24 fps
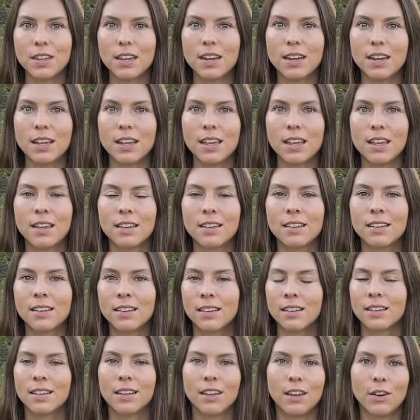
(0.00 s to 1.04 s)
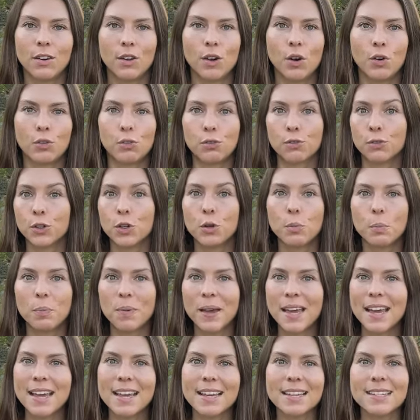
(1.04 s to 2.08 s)
eating, you know,
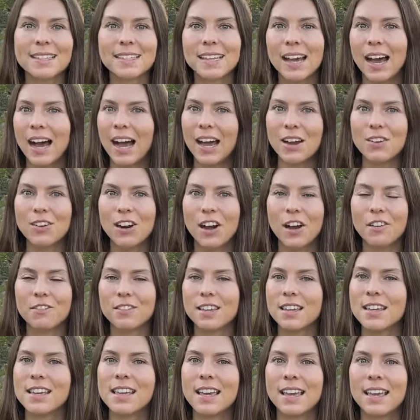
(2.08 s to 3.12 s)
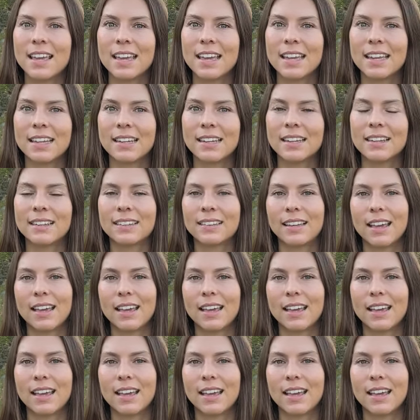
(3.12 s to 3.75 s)
fruit-based, high raw vegan.